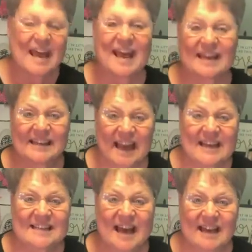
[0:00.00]
And
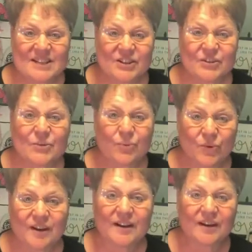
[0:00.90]
yes, I do
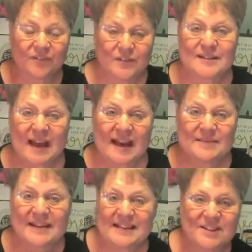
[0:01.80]
work
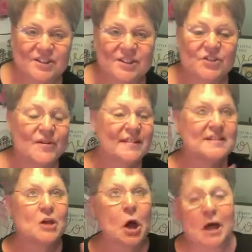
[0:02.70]
full-time in addition to doing
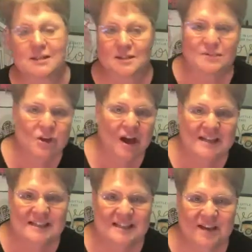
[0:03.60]
this awesome chalk
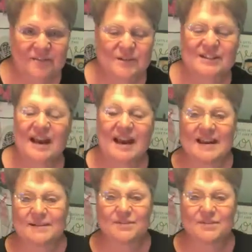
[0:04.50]
stuff, which I am